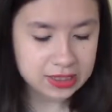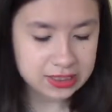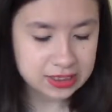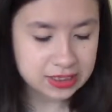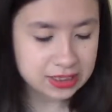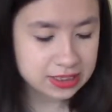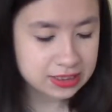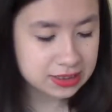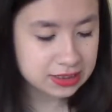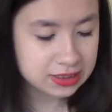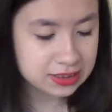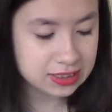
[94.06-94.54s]

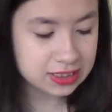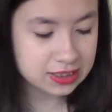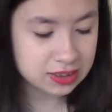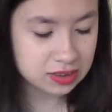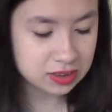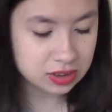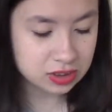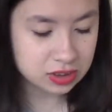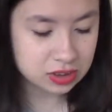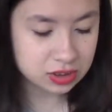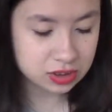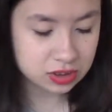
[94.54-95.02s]
It says
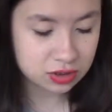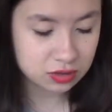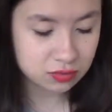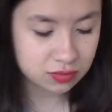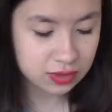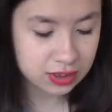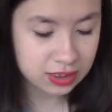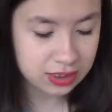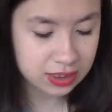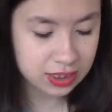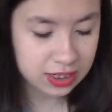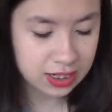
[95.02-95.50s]
on the
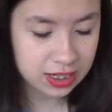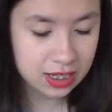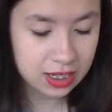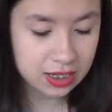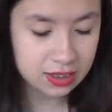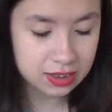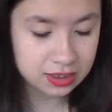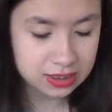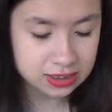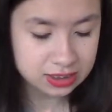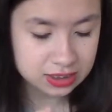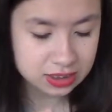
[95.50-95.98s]
screen here
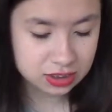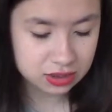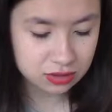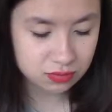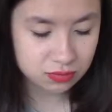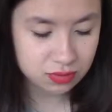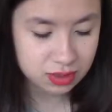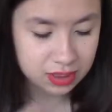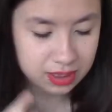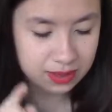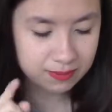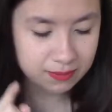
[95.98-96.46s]
that it's
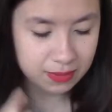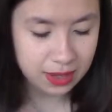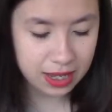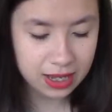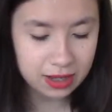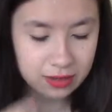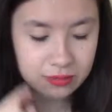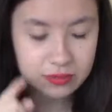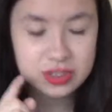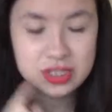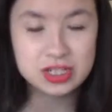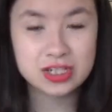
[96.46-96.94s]

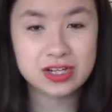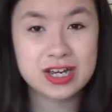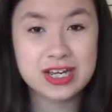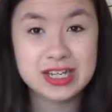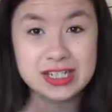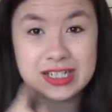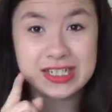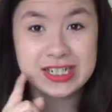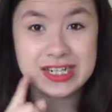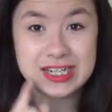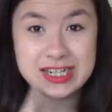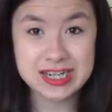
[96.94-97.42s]

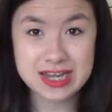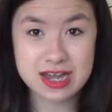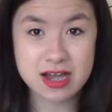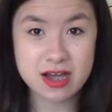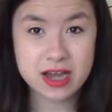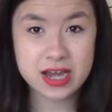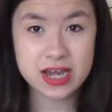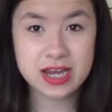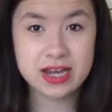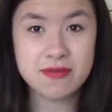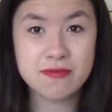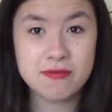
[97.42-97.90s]

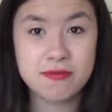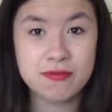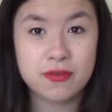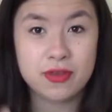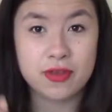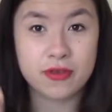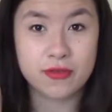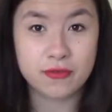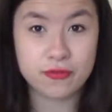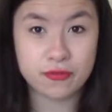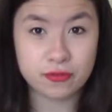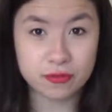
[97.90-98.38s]
£3.99 for
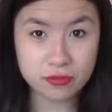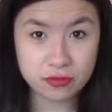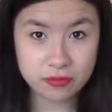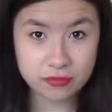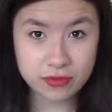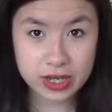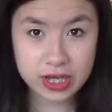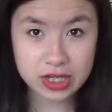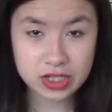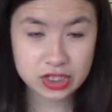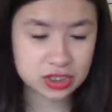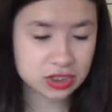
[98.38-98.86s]
the full
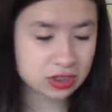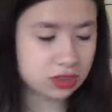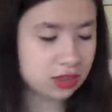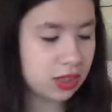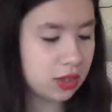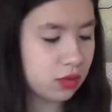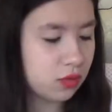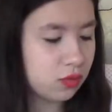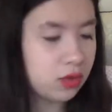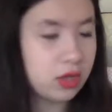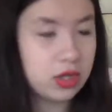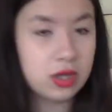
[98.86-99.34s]
version. They
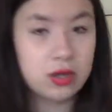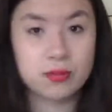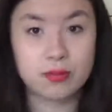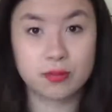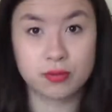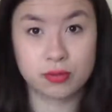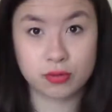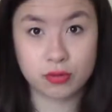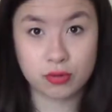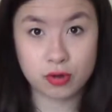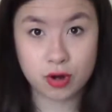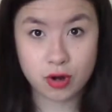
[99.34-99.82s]
call it the
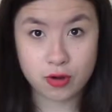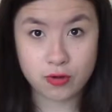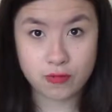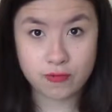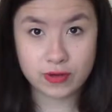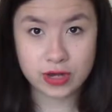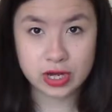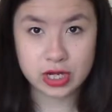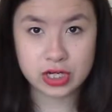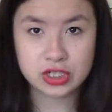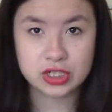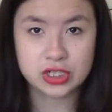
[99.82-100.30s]
Pro
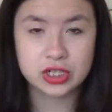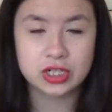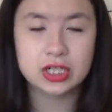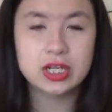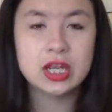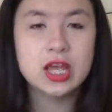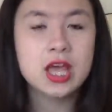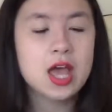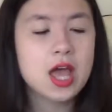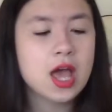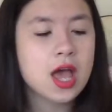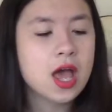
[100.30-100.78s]
version,
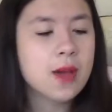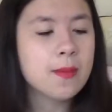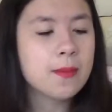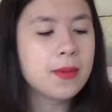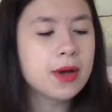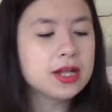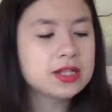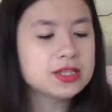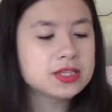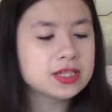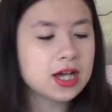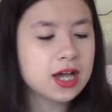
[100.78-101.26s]

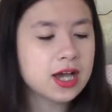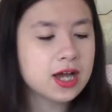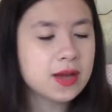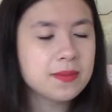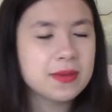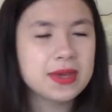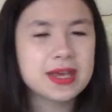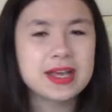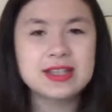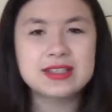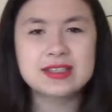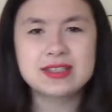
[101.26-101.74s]
but
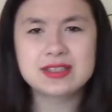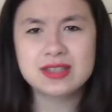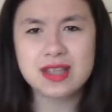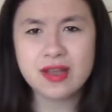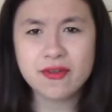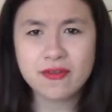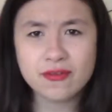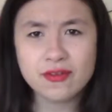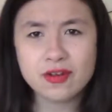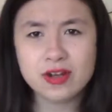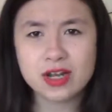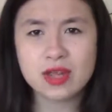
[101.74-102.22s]
it's
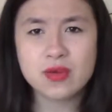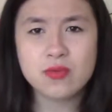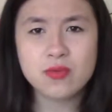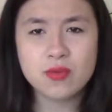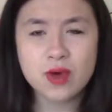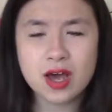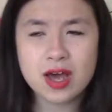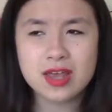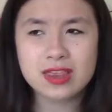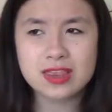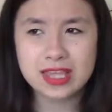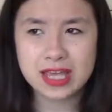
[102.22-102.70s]
definitely
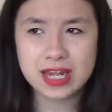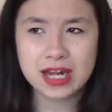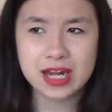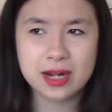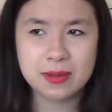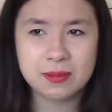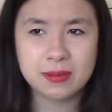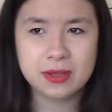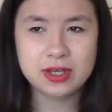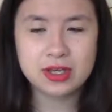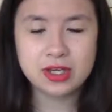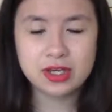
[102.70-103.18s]
worth
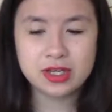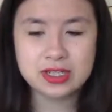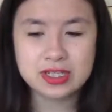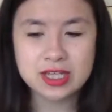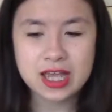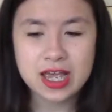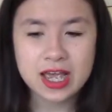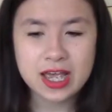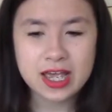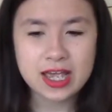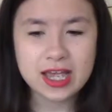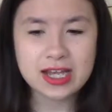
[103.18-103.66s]
getting because
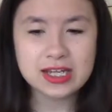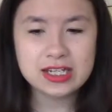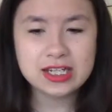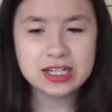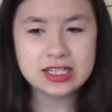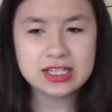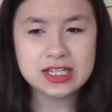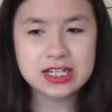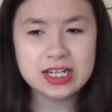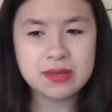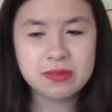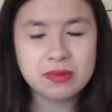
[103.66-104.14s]
it
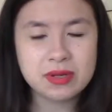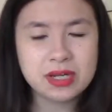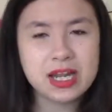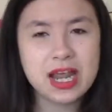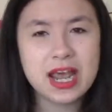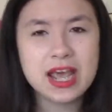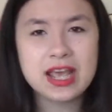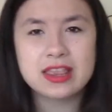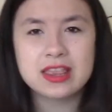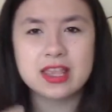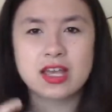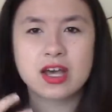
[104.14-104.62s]
does
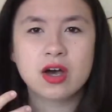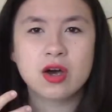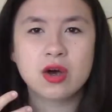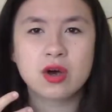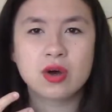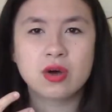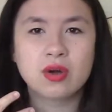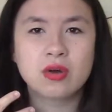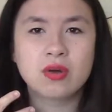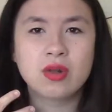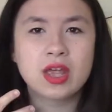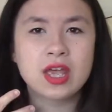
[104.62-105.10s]
eliminate the
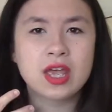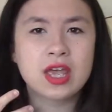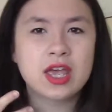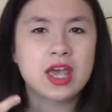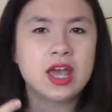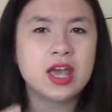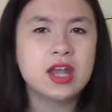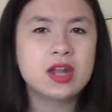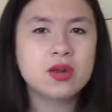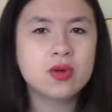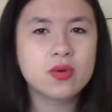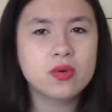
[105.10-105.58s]
whole
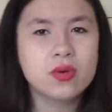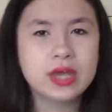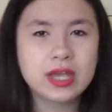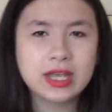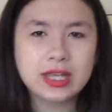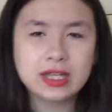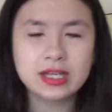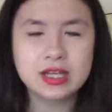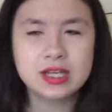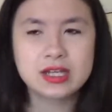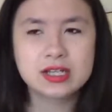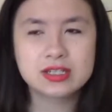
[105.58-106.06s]

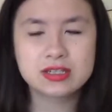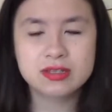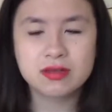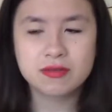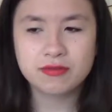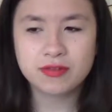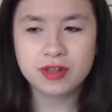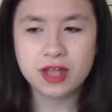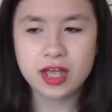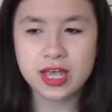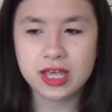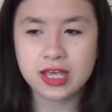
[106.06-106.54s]
annoyingness
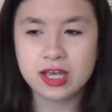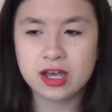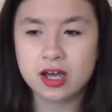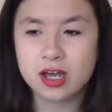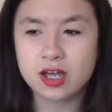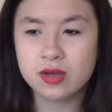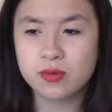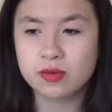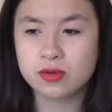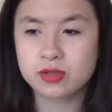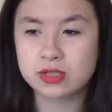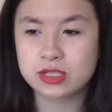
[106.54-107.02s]
of like,
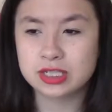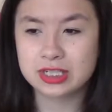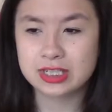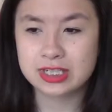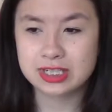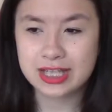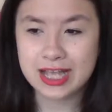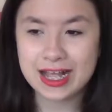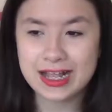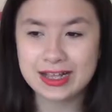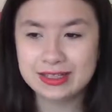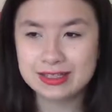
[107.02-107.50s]
I want to
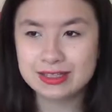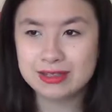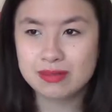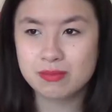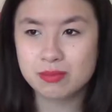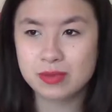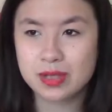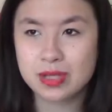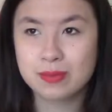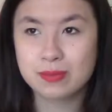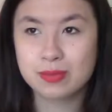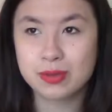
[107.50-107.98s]
scan
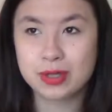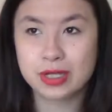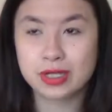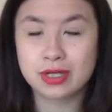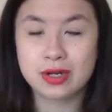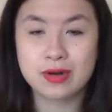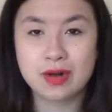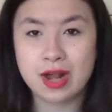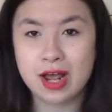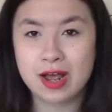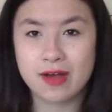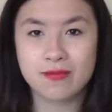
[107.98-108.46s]
something but I
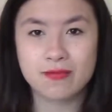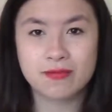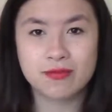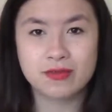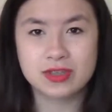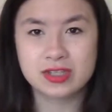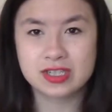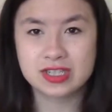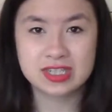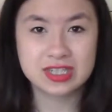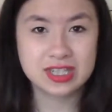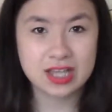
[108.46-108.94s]
don't have
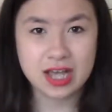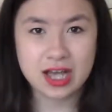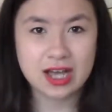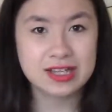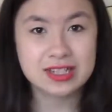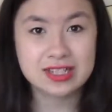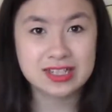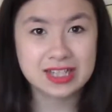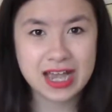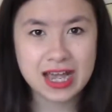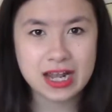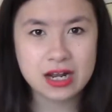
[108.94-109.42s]
a
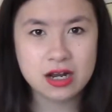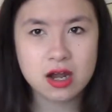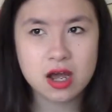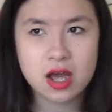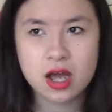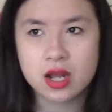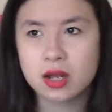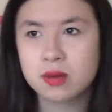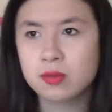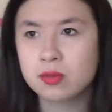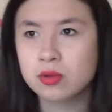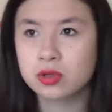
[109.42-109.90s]
scanner
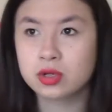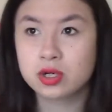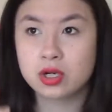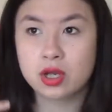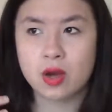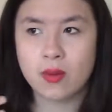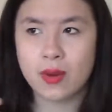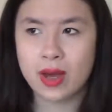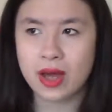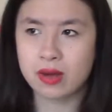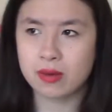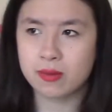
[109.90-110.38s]
and I'm not going to
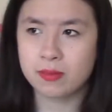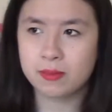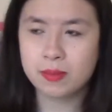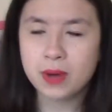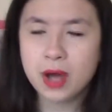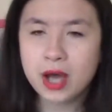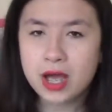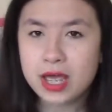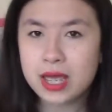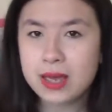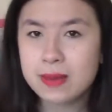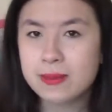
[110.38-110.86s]
go out and
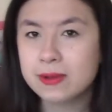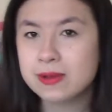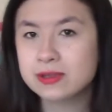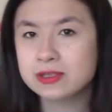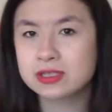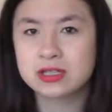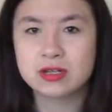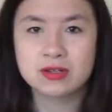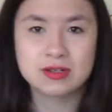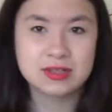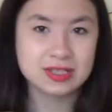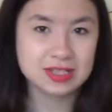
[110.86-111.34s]
buy it because
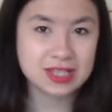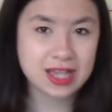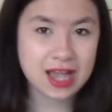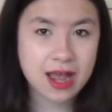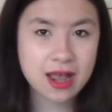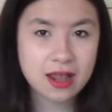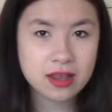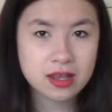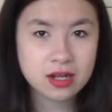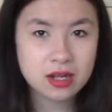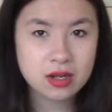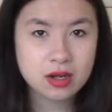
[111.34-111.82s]
I don't
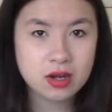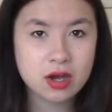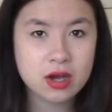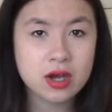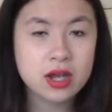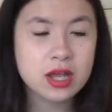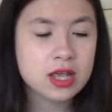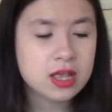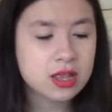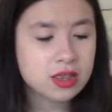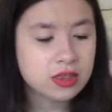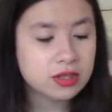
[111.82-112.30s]
scan a lot.
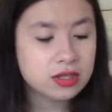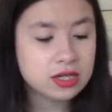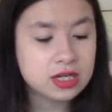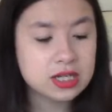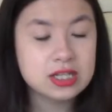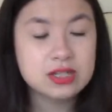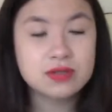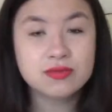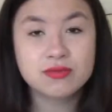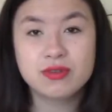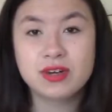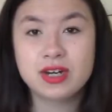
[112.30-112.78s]
Then it
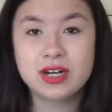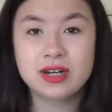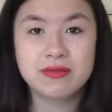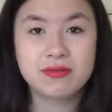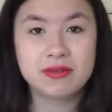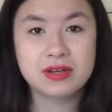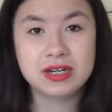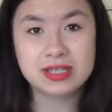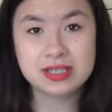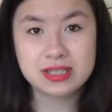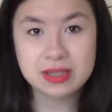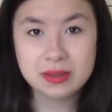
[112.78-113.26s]
is
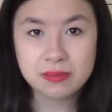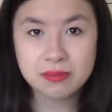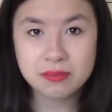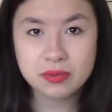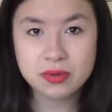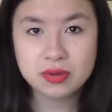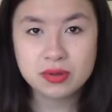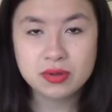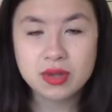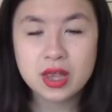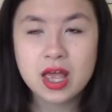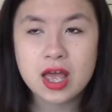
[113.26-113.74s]
really
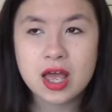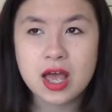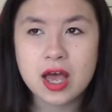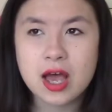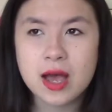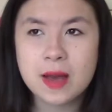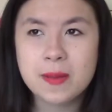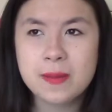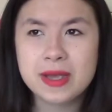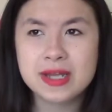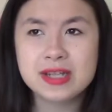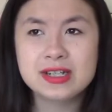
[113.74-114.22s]
simple.
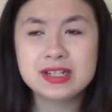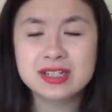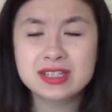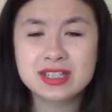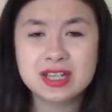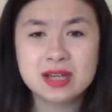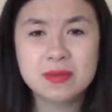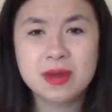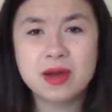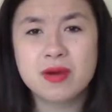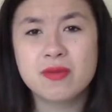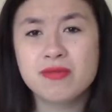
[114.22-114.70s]
It does
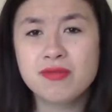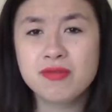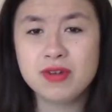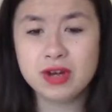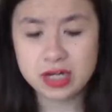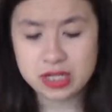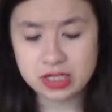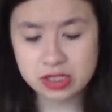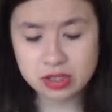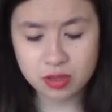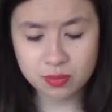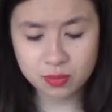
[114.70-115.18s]
come out
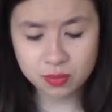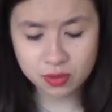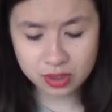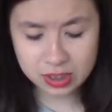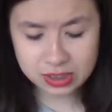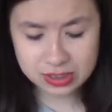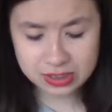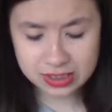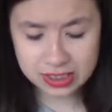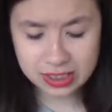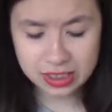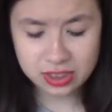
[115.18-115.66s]
really top
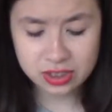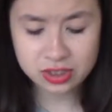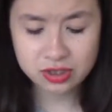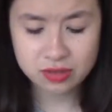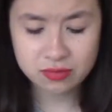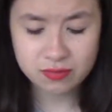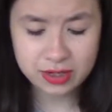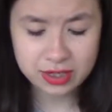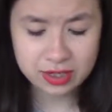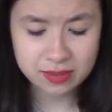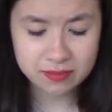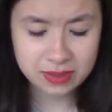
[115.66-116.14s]
quality. I do
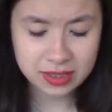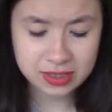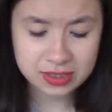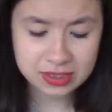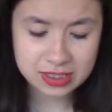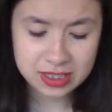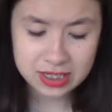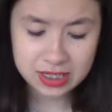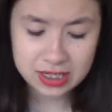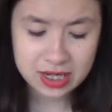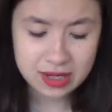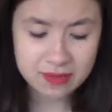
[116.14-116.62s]
recommend
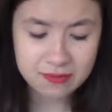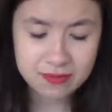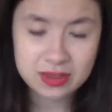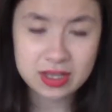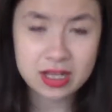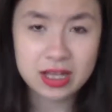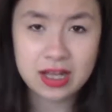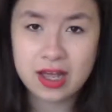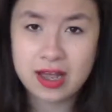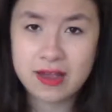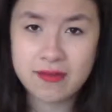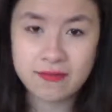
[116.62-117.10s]
it, and even
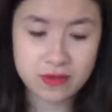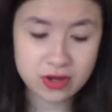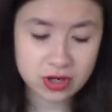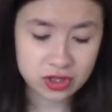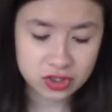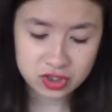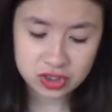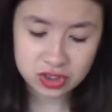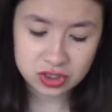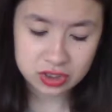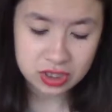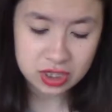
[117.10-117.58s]
the light
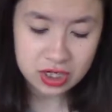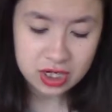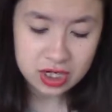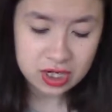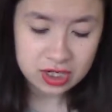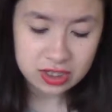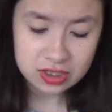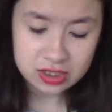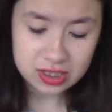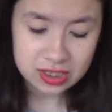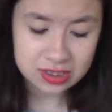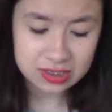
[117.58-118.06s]
version
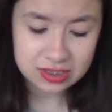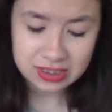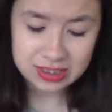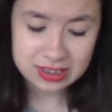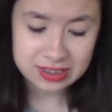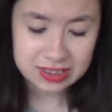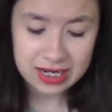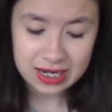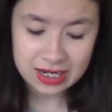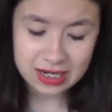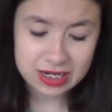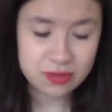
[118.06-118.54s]
does
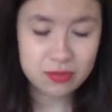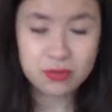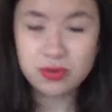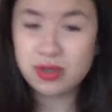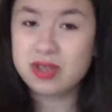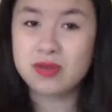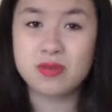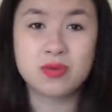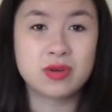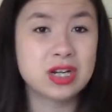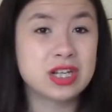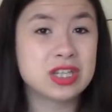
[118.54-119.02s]
exactly what
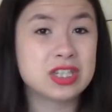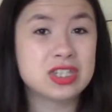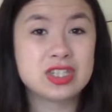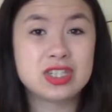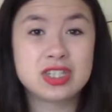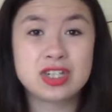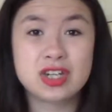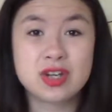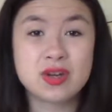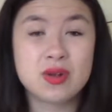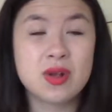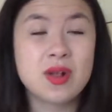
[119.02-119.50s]
you want it to
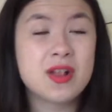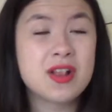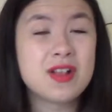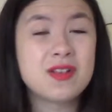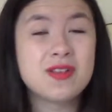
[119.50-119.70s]
do.